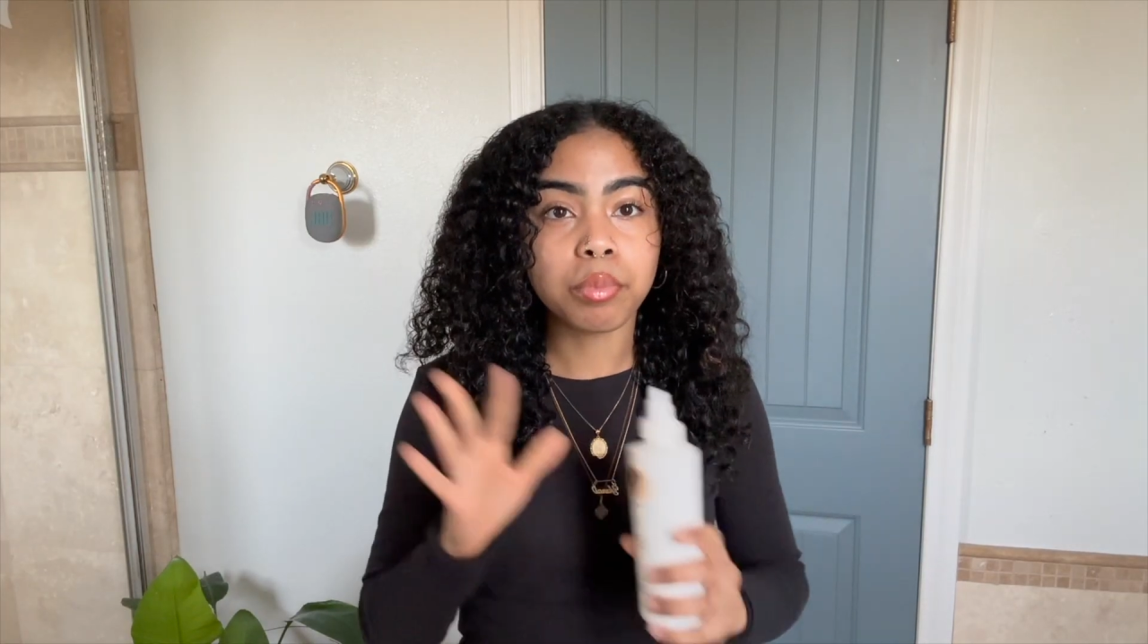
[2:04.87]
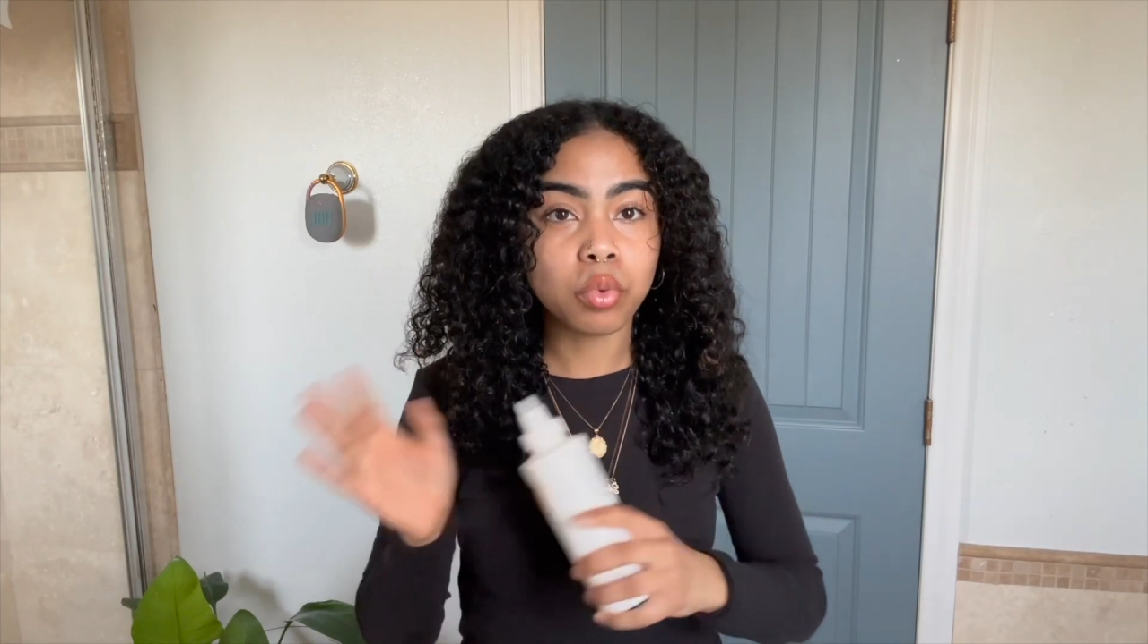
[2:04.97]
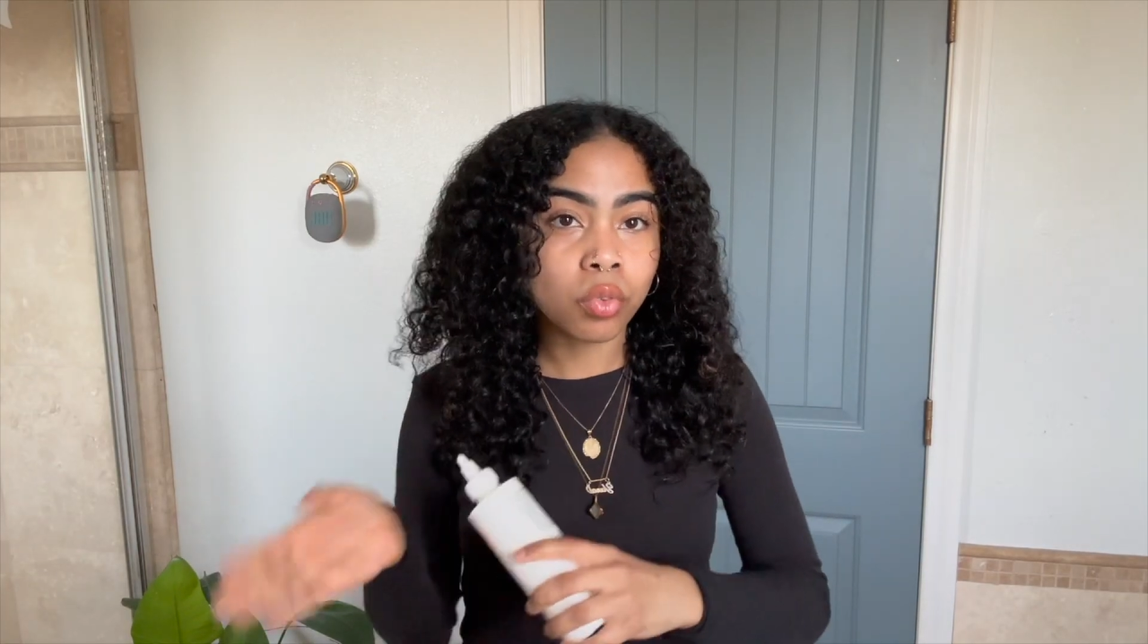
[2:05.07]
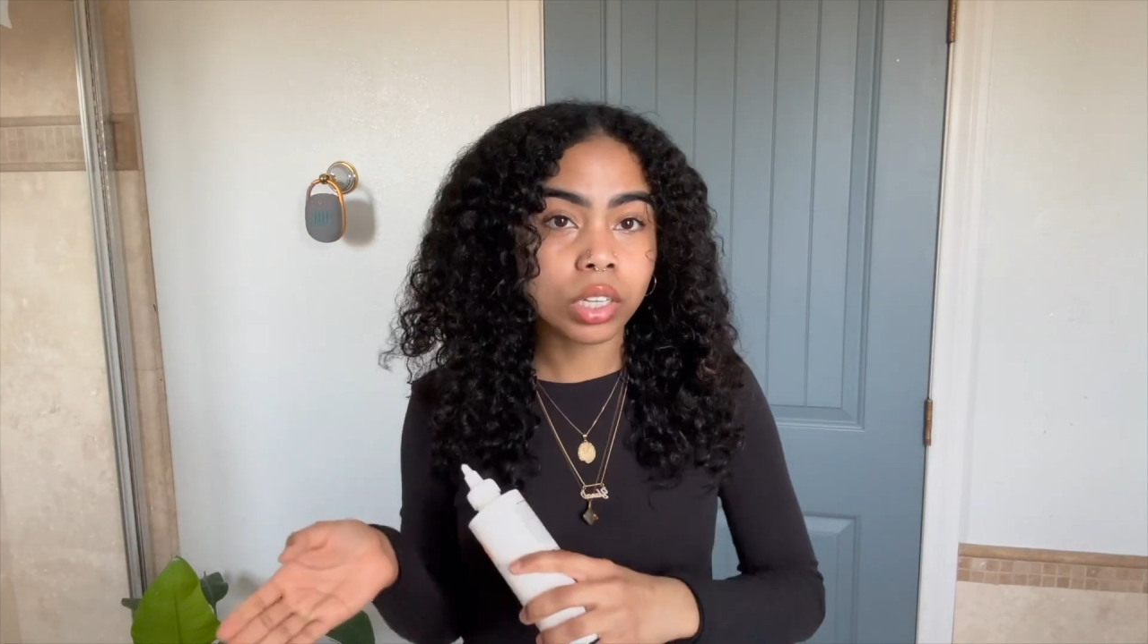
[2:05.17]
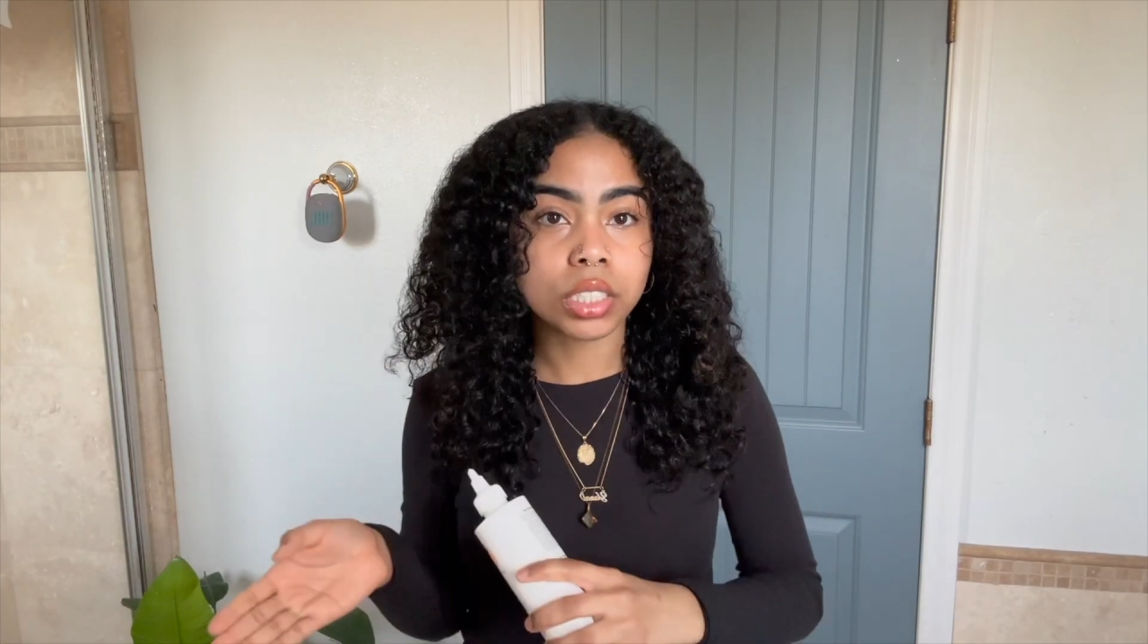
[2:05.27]

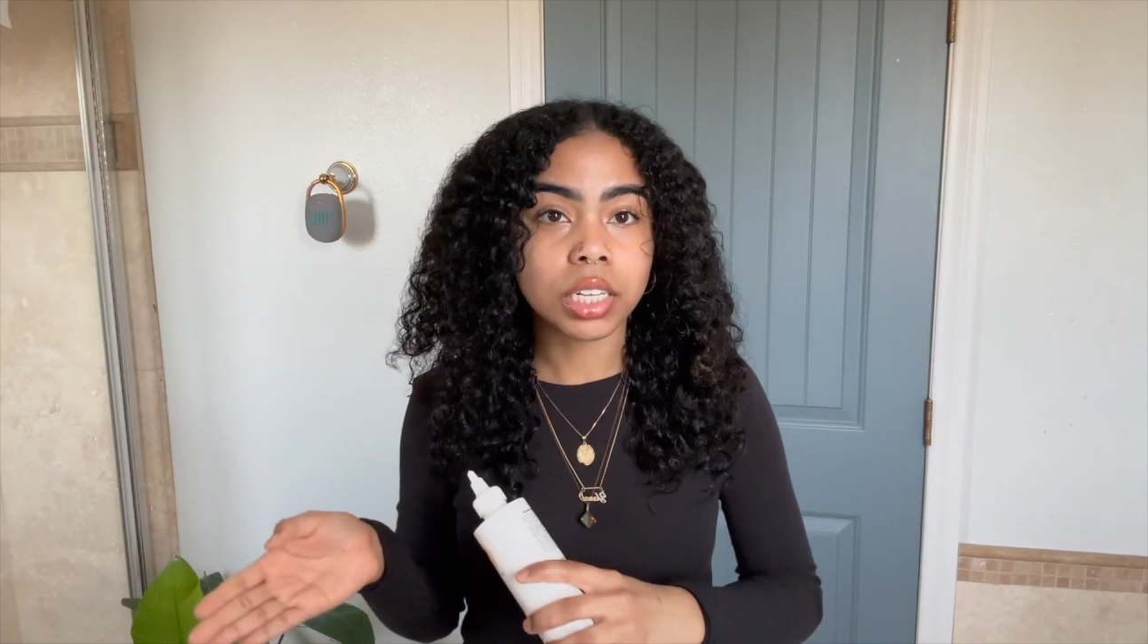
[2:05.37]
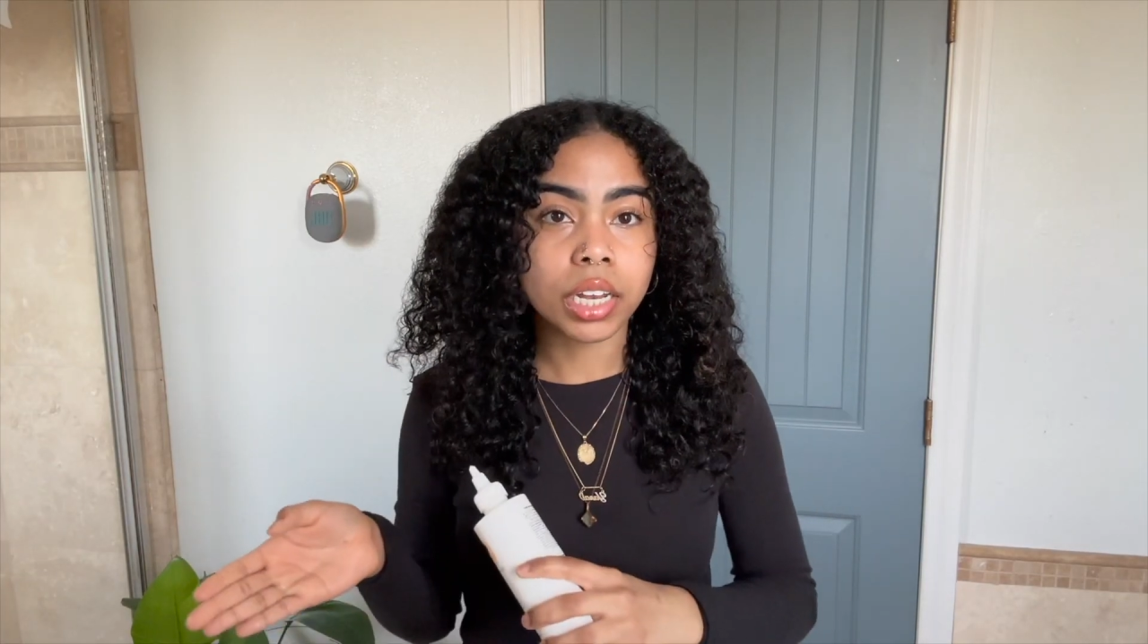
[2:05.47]
move on to the